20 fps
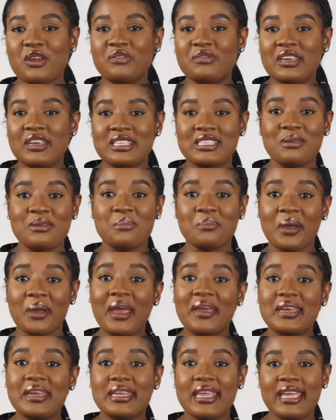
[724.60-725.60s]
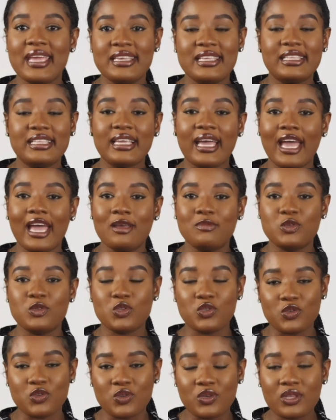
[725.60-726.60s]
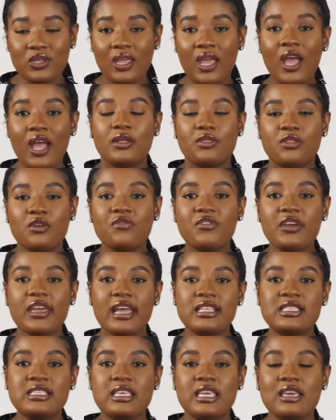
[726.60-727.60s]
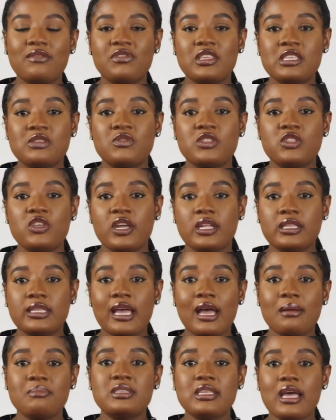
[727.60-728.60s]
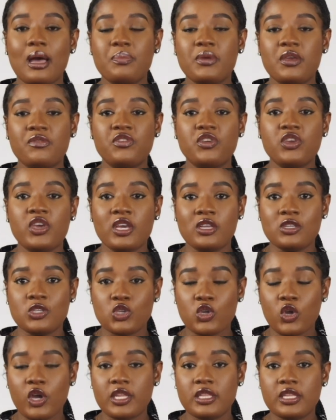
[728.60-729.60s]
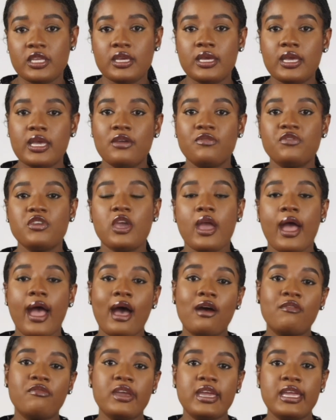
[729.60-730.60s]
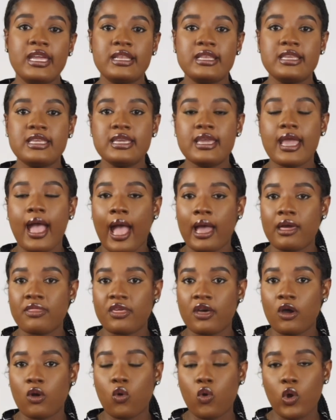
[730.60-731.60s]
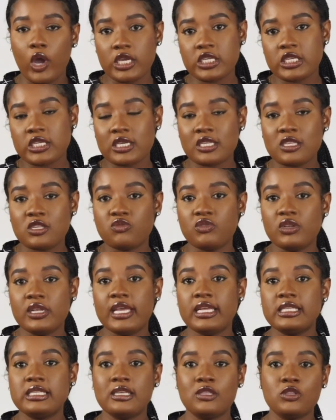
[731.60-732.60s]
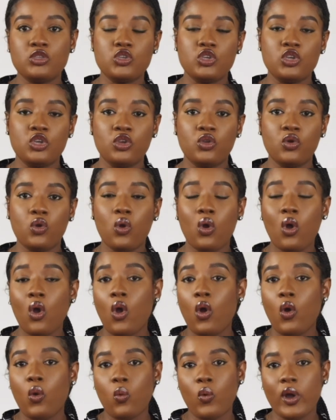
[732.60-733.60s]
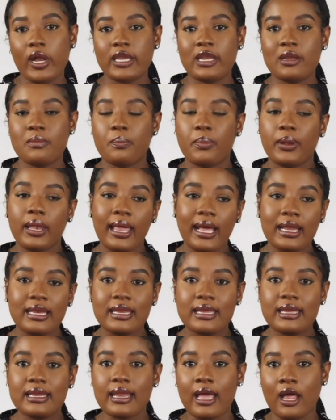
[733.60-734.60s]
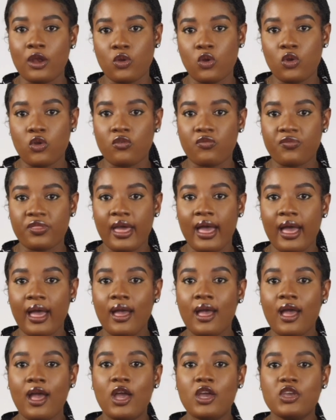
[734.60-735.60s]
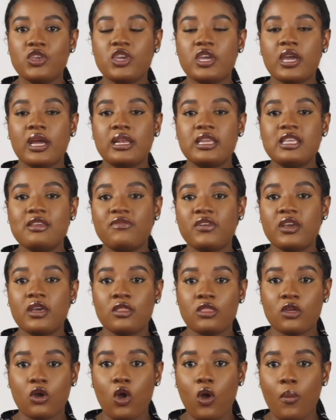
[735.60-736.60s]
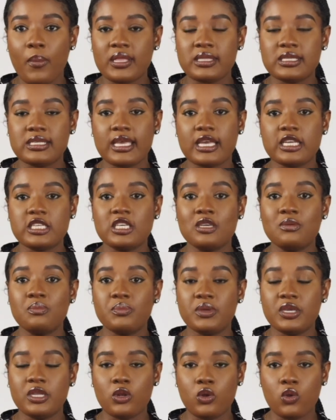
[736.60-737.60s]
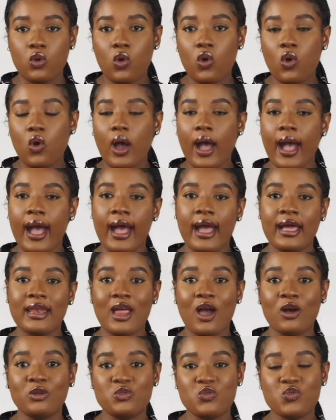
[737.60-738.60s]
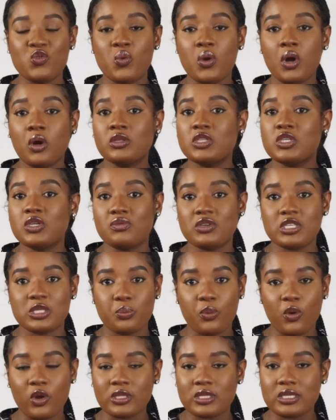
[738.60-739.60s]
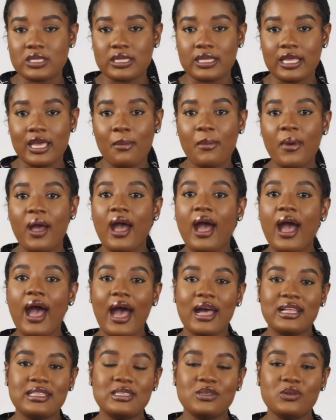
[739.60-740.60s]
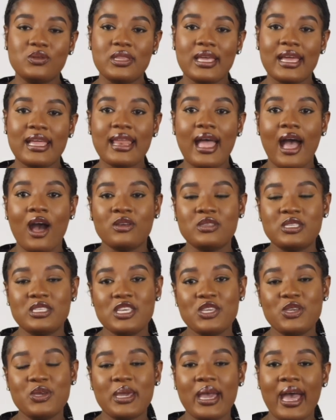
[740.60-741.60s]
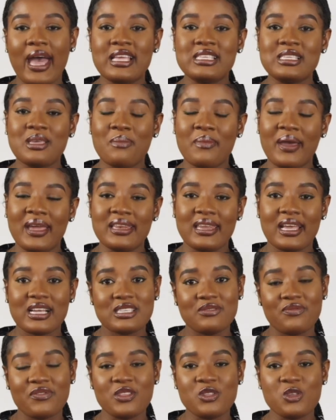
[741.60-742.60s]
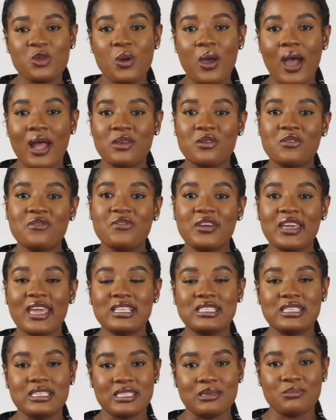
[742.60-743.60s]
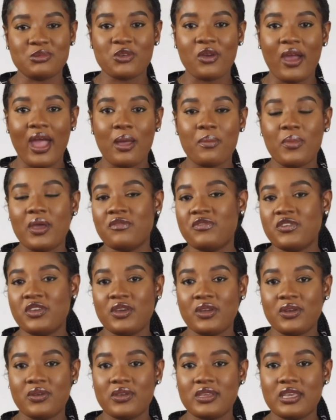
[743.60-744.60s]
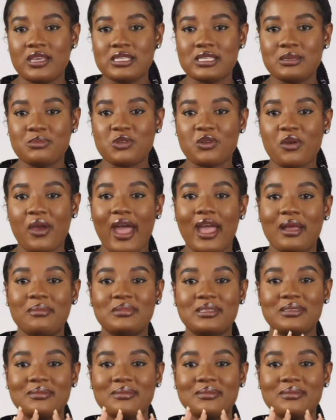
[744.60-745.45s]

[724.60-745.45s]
of getting married anytime soon. Don't forget to give this video a thumbs up if you enjoyed it. If you have any other questions relating to, you know, wedding planning and all of that, you can leave it in the comment section below and I'll do well to respond to them. Until then, I'll see you guys in my next video, and don't forget to subscribe if you're not yet subscribed.